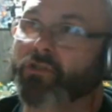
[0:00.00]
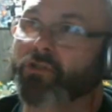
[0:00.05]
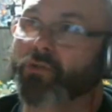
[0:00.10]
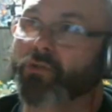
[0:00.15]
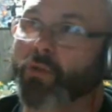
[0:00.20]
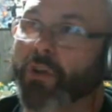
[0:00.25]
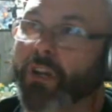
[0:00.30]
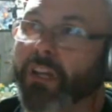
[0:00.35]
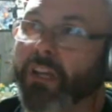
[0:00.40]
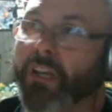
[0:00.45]

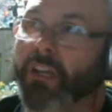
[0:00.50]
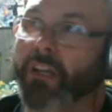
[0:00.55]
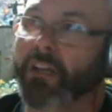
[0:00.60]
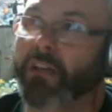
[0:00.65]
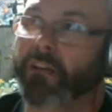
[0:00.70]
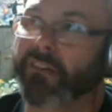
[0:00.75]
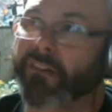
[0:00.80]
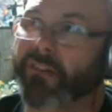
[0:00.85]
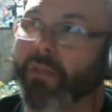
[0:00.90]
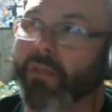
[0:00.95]

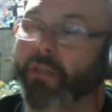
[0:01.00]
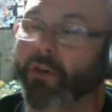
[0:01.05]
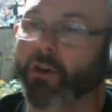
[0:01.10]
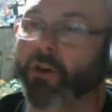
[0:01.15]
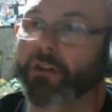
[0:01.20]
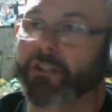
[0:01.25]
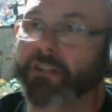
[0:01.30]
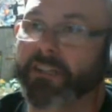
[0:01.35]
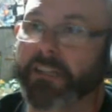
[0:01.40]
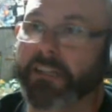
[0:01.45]

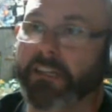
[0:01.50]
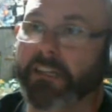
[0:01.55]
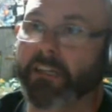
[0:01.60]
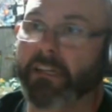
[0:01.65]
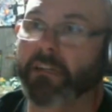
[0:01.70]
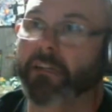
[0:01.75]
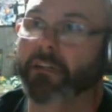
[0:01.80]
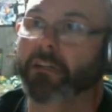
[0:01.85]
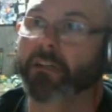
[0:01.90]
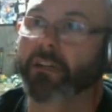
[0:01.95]

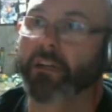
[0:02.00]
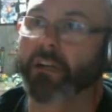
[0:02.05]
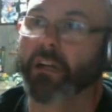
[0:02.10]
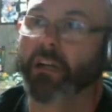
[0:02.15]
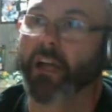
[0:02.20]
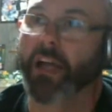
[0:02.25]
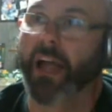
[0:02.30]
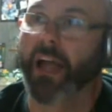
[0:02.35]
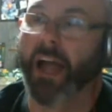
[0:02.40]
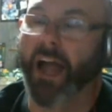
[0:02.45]
2013,
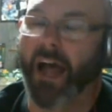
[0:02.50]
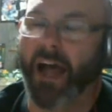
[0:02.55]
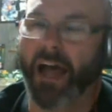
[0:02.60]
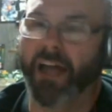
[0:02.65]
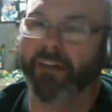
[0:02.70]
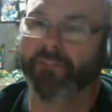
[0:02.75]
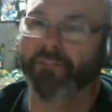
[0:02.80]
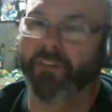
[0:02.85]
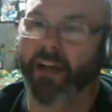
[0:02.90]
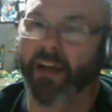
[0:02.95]

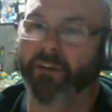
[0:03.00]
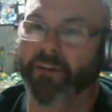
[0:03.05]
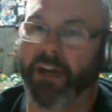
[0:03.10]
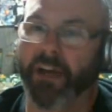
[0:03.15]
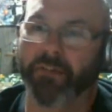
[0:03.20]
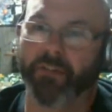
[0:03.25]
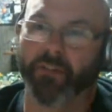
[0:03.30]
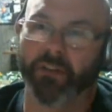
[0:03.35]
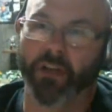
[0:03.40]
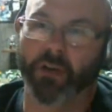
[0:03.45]
I found
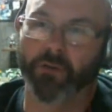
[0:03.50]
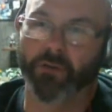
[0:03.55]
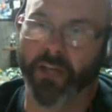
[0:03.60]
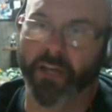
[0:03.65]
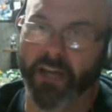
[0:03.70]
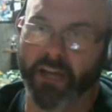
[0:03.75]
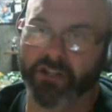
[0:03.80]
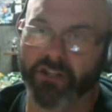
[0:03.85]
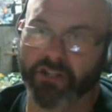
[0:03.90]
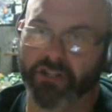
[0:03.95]
out the
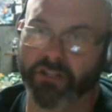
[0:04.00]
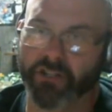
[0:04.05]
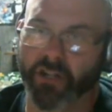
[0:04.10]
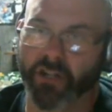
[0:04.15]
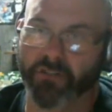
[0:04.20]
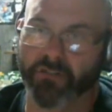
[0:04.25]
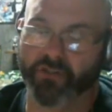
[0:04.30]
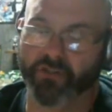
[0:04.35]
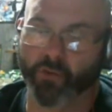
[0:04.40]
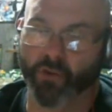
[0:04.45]

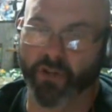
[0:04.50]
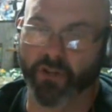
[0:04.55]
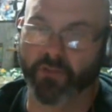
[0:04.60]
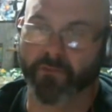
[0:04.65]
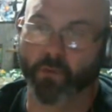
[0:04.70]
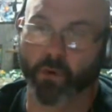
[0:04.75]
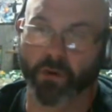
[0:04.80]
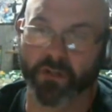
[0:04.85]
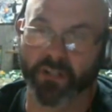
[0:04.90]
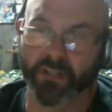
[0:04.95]
location of the
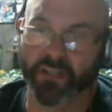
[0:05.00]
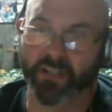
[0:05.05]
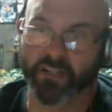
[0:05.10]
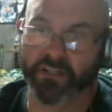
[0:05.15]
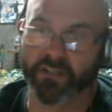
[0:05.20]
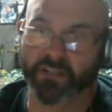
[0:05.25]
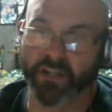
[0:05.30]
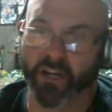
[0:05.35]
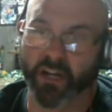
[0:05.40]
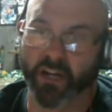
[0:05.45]

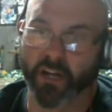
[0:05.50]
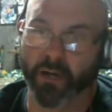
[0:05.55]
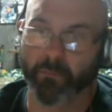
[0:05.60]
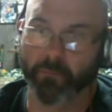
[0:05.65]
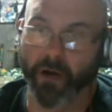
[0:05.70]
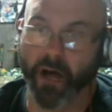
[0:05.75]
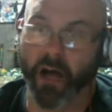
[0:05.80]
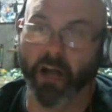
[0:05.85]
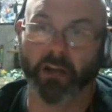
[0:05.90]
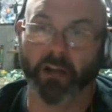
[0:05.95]
2014
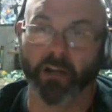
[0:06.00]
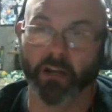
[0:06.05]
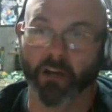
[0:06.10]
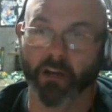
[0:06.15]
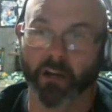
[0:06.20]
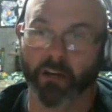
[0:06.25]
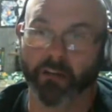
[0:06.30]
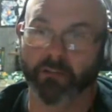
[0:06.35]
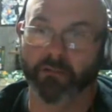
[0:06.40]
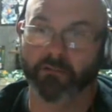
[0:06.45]

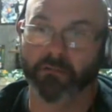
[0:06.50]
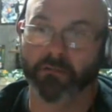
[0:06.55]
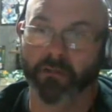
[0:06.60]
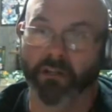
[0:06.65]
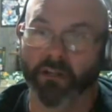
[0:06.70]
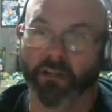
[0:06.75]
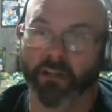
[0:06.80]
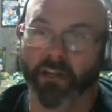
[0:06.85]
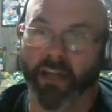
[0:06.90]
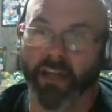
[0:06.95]
BotCon
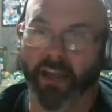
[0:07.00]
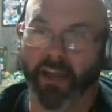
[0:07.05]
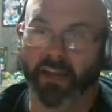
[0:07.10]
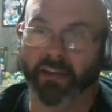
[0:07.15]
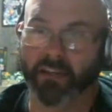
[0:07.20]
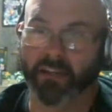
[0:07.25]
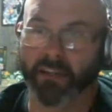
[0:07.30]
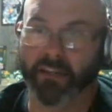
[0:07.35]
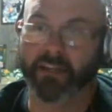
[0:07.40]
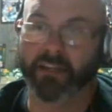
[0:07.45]

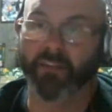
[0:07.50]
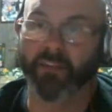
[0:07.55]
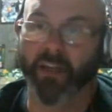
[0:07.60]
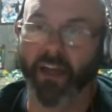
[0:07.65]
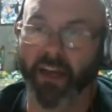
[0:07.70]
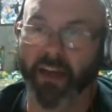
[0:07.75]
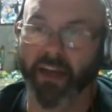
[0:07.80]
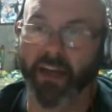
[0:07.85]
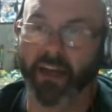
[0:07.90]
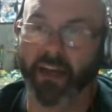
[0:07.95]
and leaked
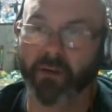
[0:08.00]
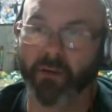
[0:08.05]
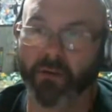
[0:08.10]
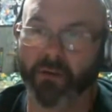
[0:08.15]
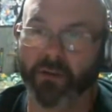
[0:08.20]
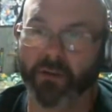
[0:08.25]
that out